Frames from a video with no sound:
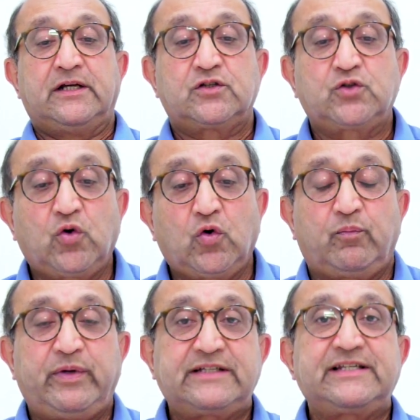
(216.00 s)

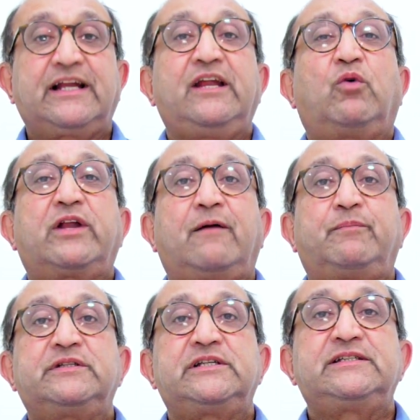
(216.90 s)
So basically what
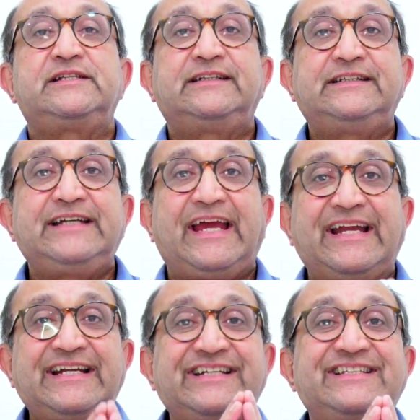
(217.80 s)
happens is that the
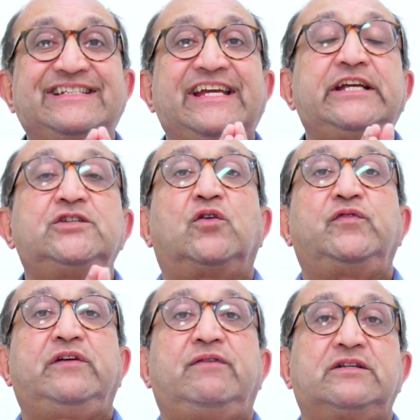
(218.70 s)
end stage of
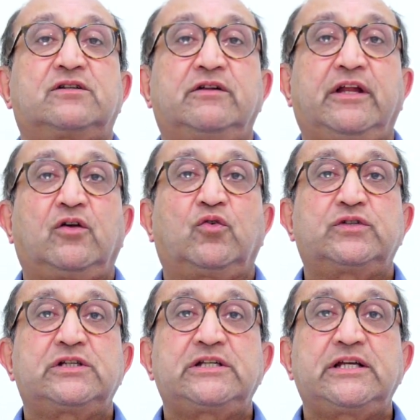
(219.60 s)
avascular
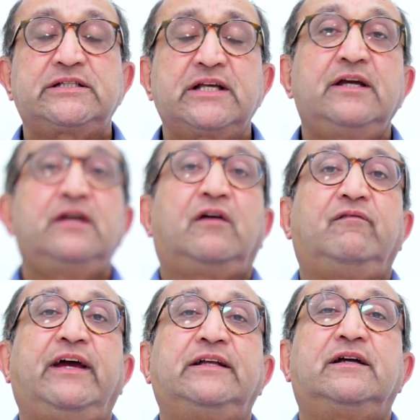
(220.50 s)
necrosis is
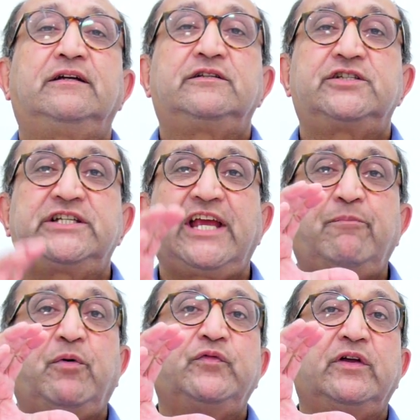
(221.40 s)
where the
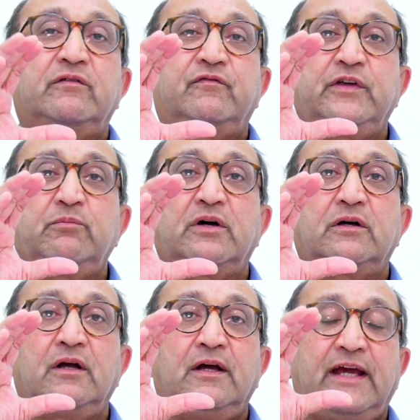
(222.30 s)
shape of the
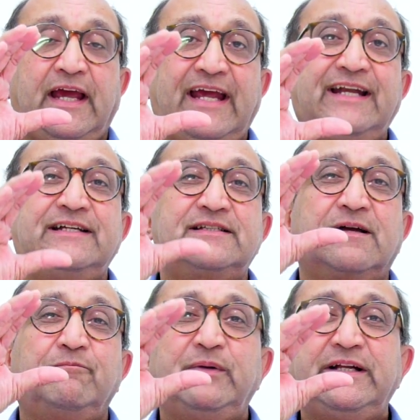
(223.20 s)
femur head is
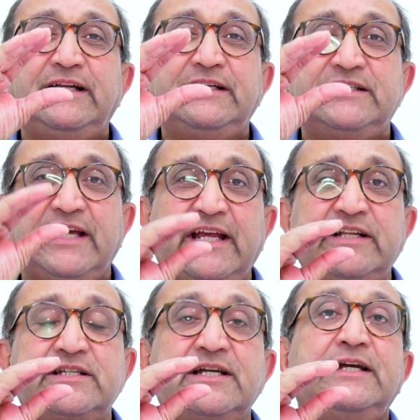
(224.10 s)
completely
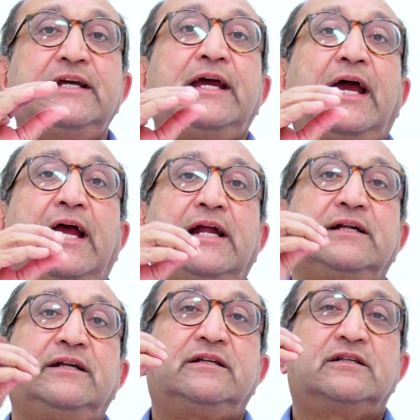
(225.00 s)
changed
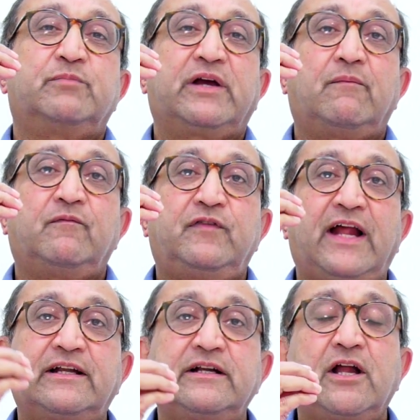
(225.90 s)
and it has become
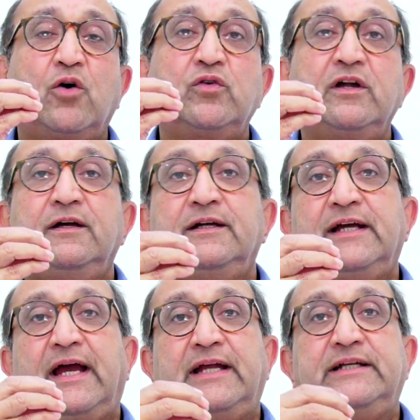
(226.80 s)
flattened out
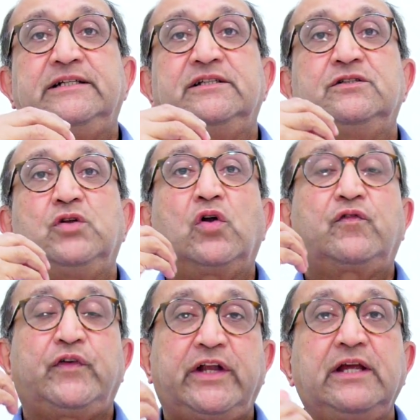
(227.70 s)
and it is not
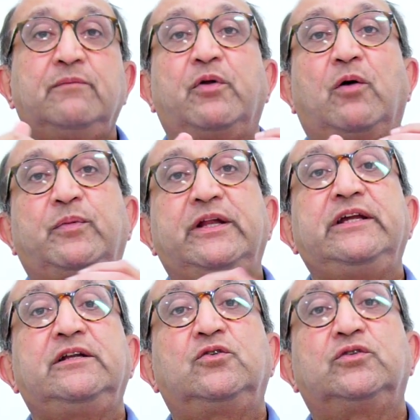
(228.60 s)
fitting properly
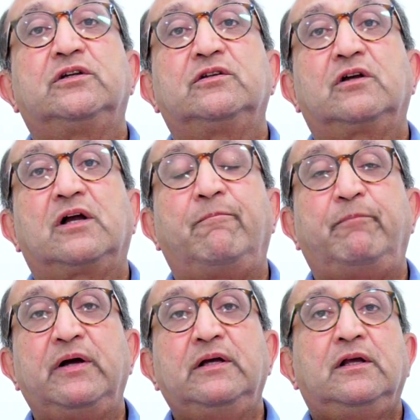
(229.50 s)
into the
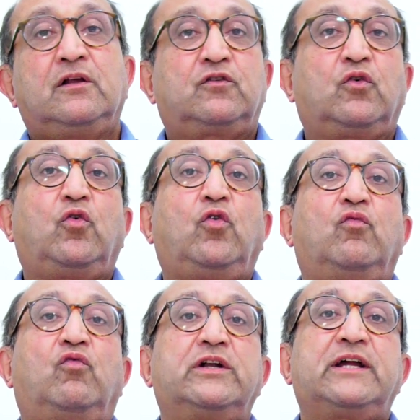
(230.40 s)
cup. So
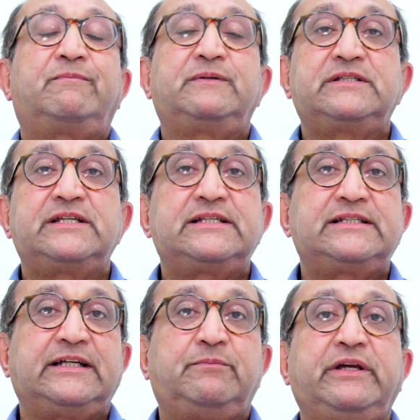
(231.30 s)
what happens
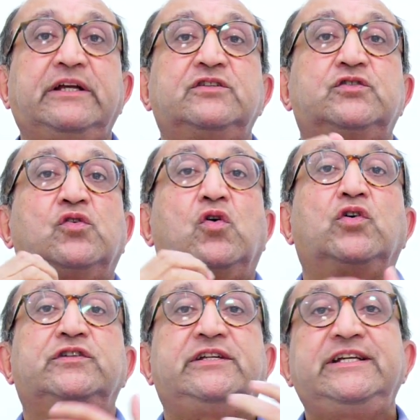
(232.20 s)
is it begins to
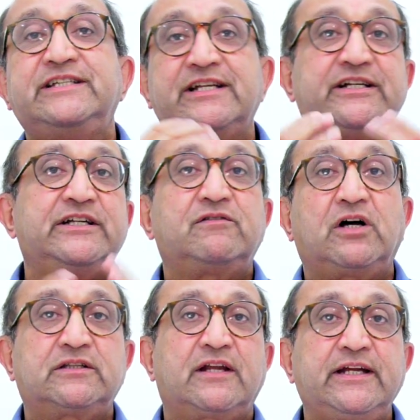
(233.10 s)
cause degenerative
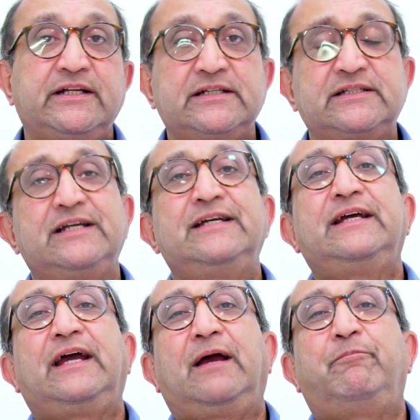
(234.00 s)
arthritis,
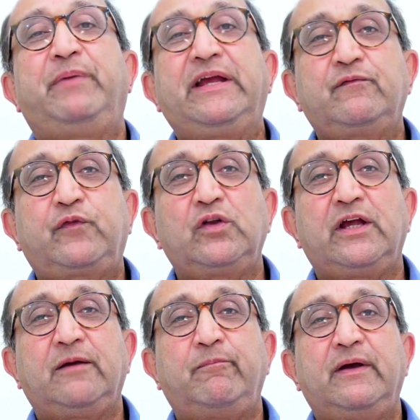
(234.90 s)
a painful
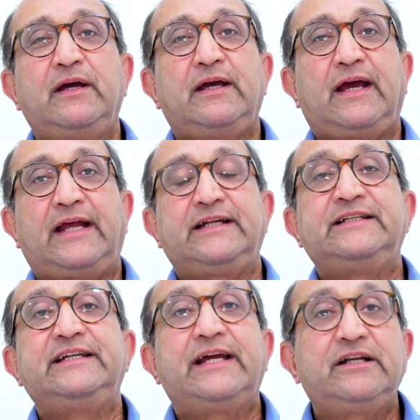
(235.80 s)
hip, and in
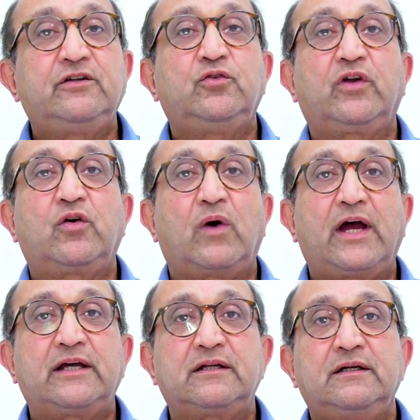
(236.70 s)
the end you
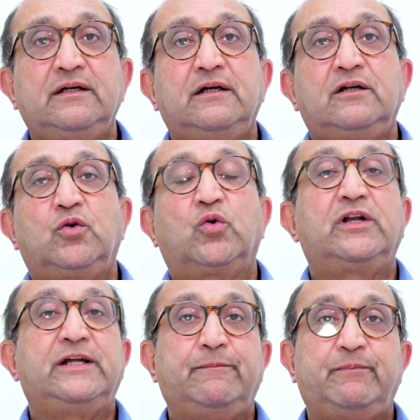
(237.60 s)
require
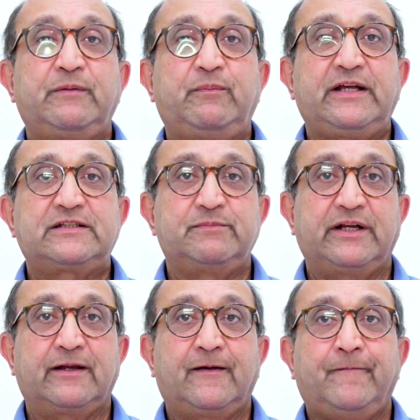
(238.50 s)
total hip replacement.